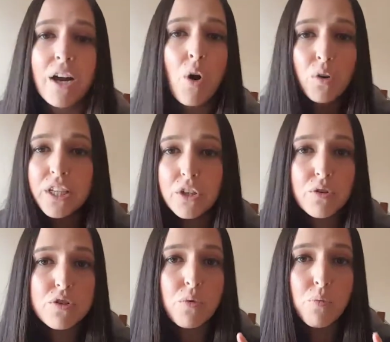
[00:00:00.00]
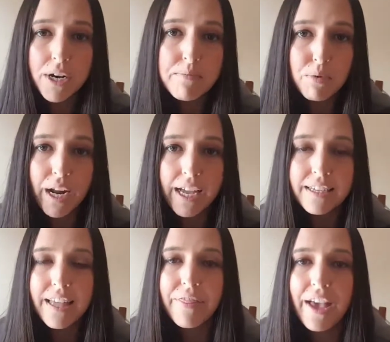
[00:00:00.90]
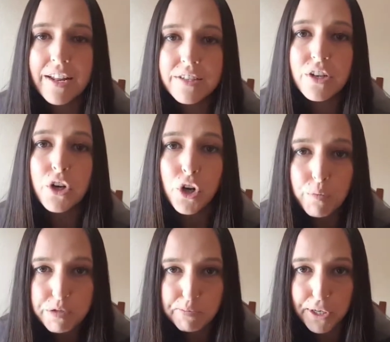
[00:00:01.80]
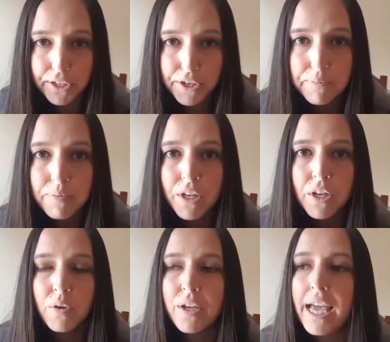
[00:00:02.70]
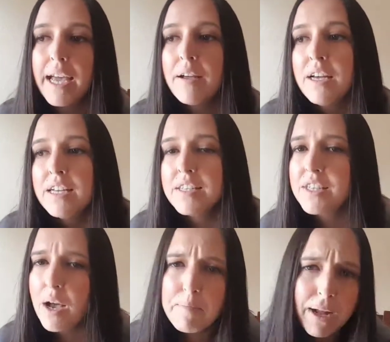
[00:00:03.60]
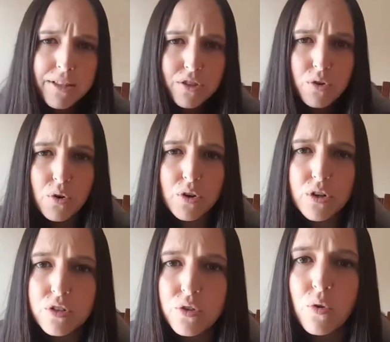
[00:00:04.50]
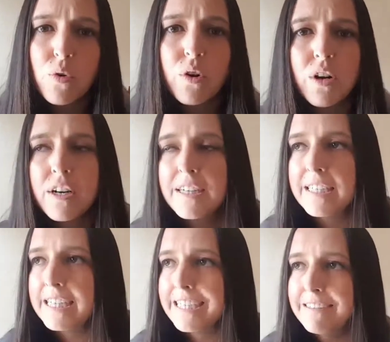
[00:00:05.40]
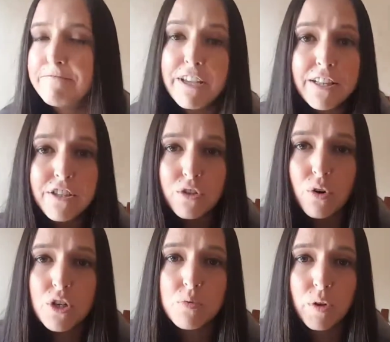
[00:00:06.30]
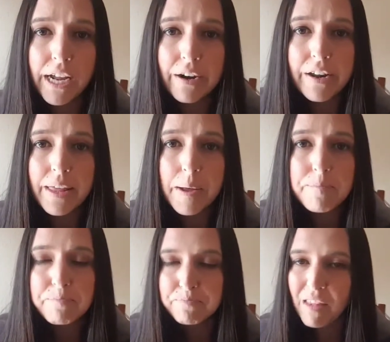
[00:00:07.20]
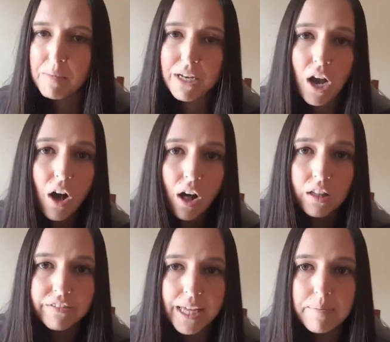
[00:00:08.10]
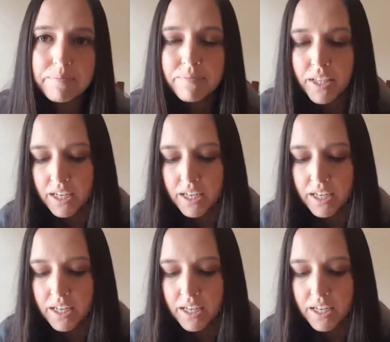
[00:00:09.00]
I only use one brand, and that is Hermspringer, okay? Some pet stores or feed stores will carry them, but not all of them.